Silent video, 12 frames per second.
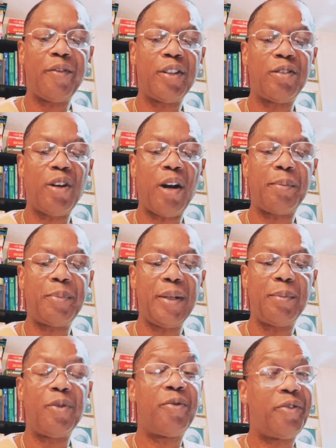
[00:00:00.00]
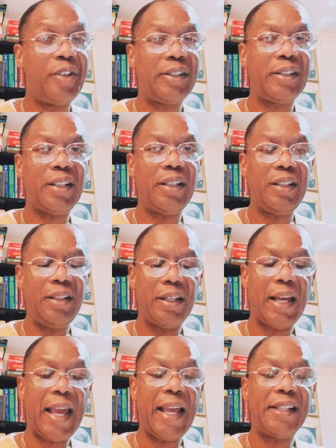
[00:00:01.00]
the dark people physically
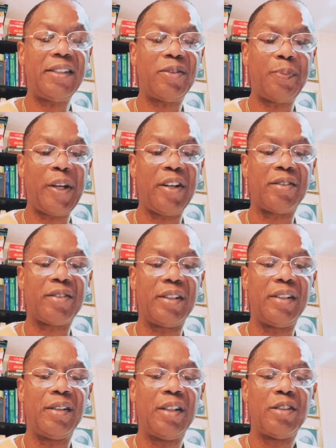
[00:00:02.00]
and spiritually,